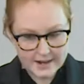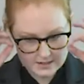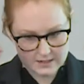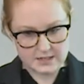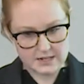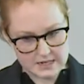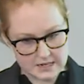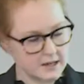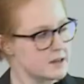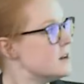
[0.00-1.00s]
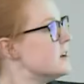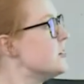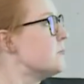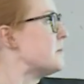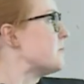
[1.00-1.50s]
and to the ear,
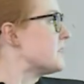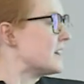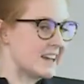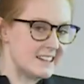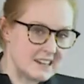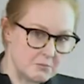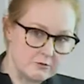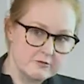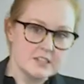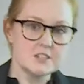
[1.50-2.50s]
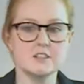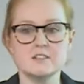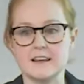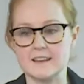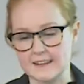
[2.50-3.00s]
people can get double vision,
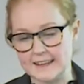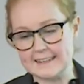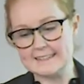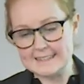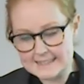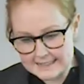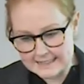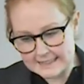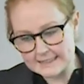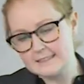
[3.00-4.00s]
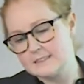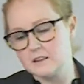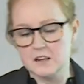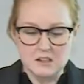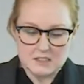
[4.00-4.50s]
they can get dizziness,
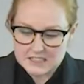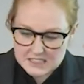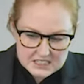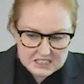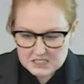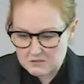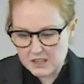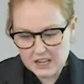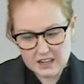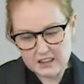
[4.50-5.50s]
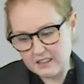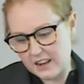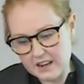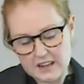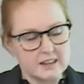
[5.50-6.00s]
tinnitus, ringing in
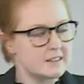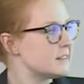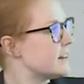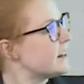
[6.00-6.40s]
their ears, and